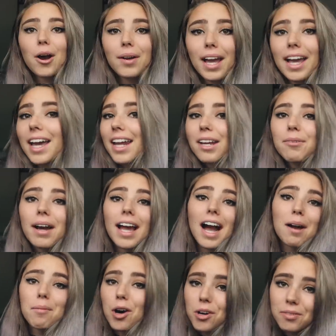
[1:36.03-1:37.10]
Okay, anyway,
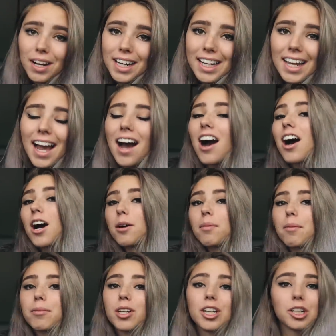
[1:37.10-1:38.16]
I'm all ready. Um,
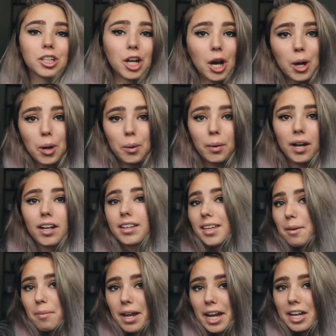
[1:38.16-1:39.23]
I'm gonna go
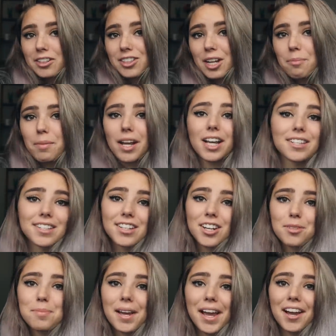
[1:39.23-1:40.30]
get my hair done. My cousin
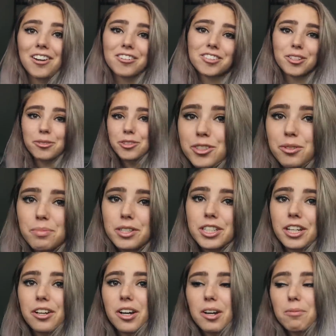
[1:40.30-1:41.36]
does my hair, so it's super
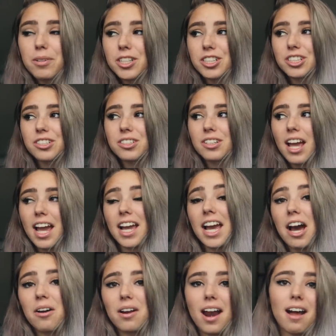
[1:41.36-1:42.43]
chill, and we just
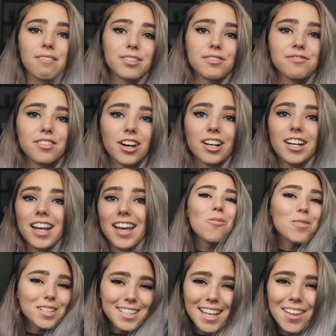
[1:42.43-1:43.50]
hang out and have some fun.
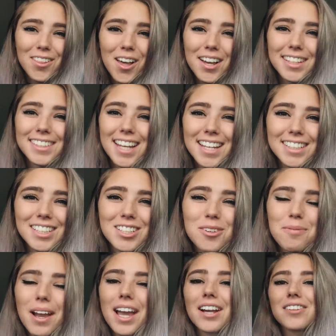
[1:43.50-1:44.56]
We'll see how long it takes to
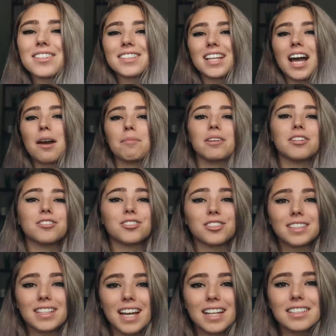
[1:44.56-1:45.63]
do my hair this time. It
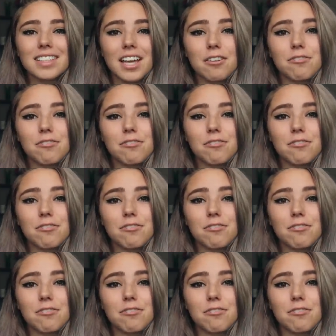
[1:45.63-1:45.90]
usually takes